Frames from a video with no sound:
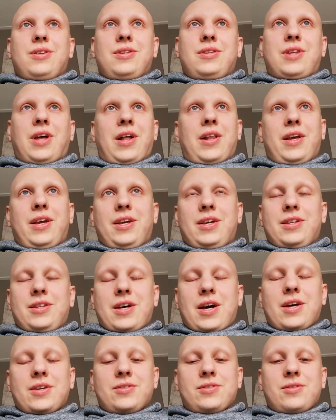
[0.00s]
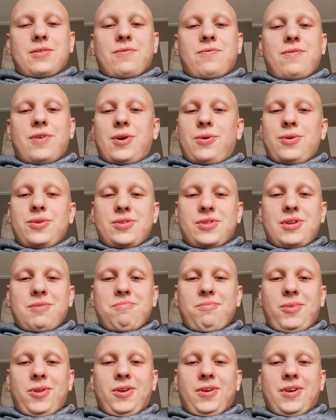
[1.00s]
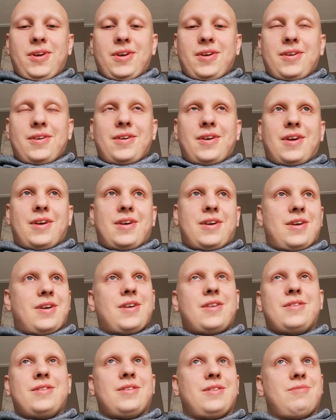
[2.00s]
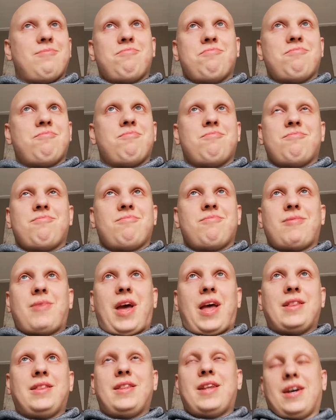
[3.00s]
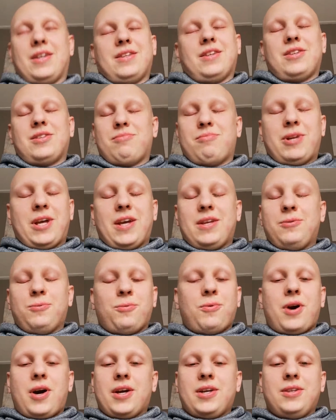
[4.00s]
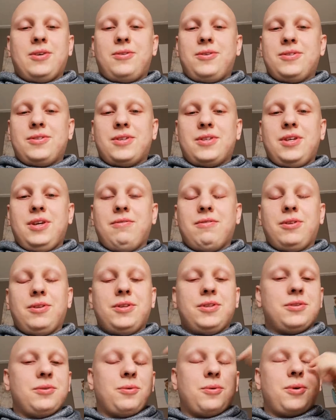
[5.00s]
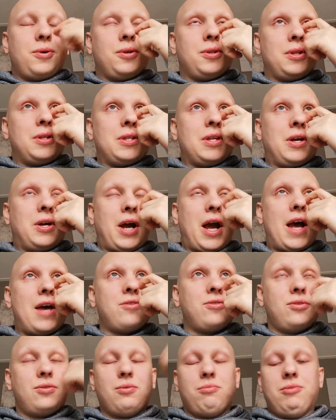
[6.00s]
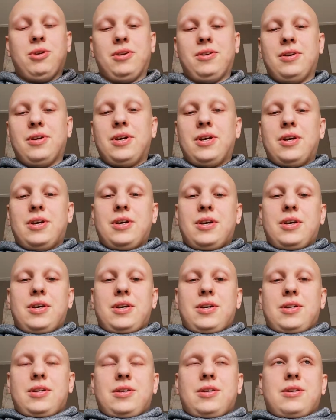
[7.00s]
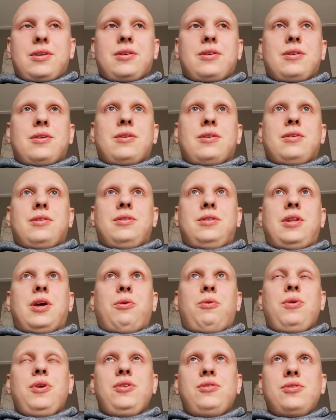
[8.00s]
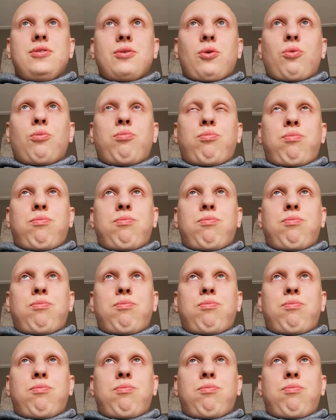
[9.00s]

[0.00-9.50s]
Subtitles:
telling it us very simply, and does explain why there is an evil in the world. There has to be. There is no